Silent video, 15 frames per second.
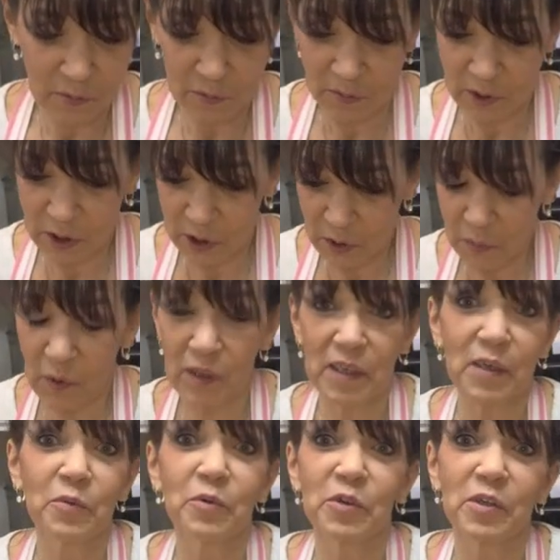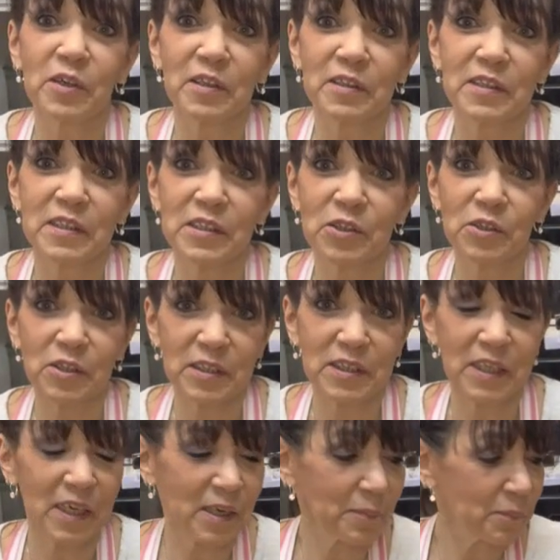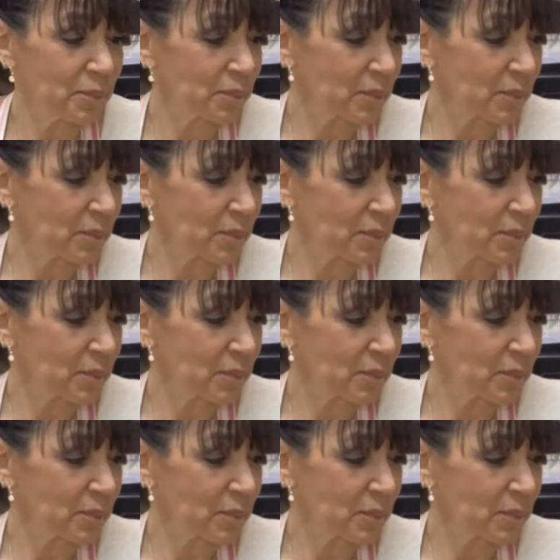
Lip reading: which is why I work on this cooktop.